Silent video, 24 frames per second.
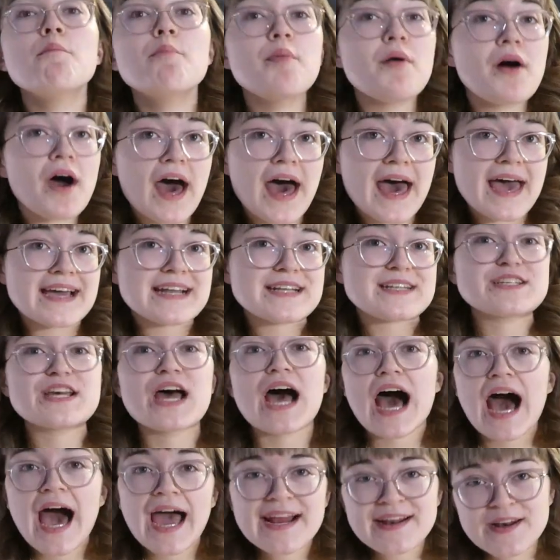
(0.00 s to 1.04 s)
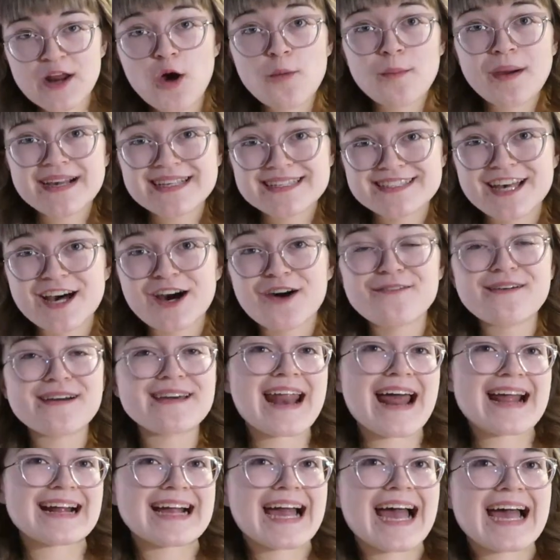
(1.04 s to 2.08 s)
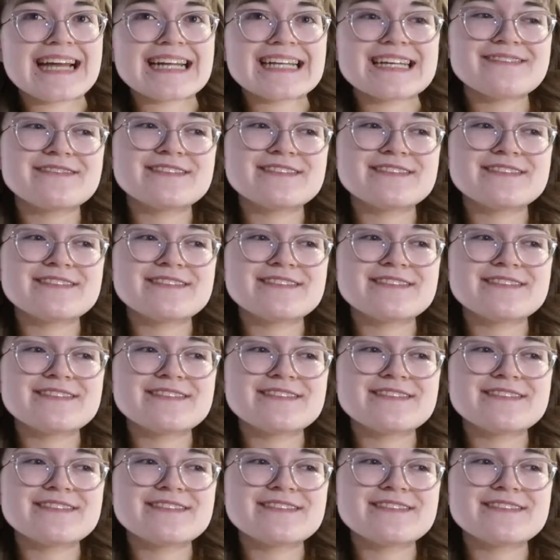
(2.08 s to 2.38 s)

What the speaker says: But I know myself, and I kind